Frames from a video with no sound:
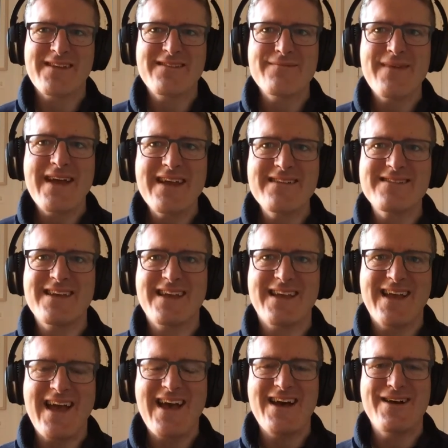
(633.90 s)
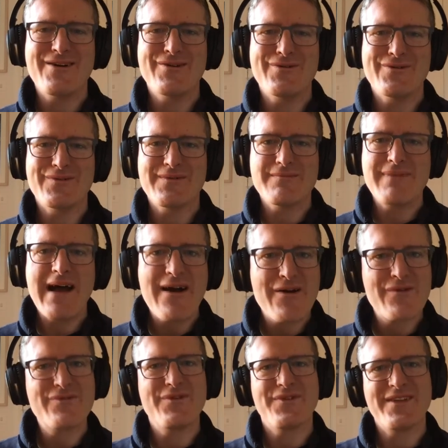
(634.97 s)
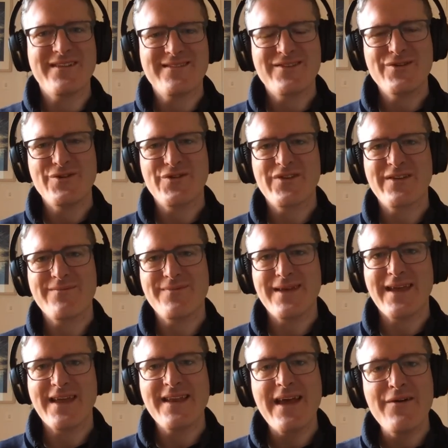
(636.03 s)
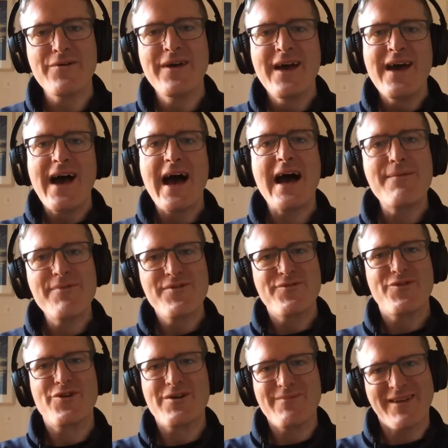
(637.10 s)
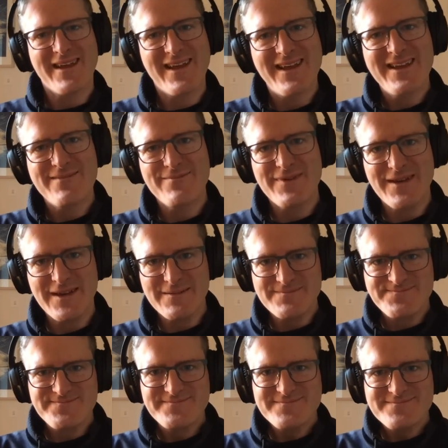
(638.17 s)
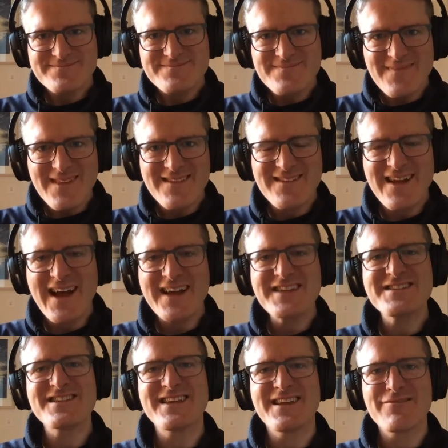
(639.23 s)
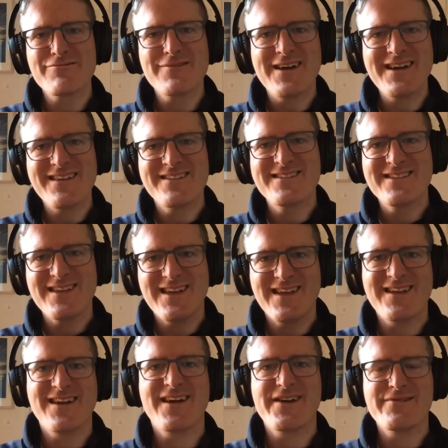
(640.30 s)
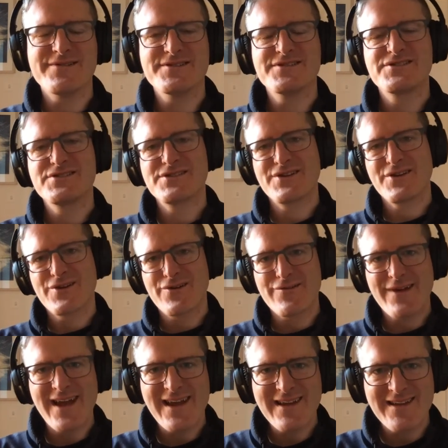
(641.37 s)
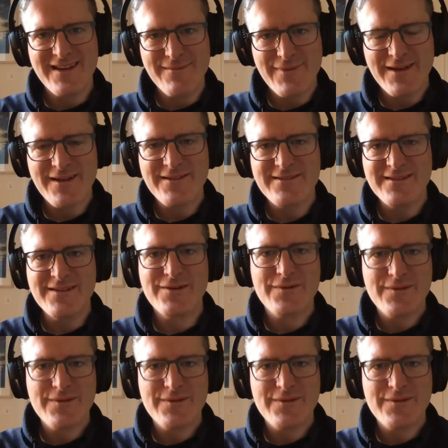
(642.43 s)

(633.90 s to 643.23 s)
amazing how powerful these tools can be and how habit forming it can be to actually write in Irish correctly, because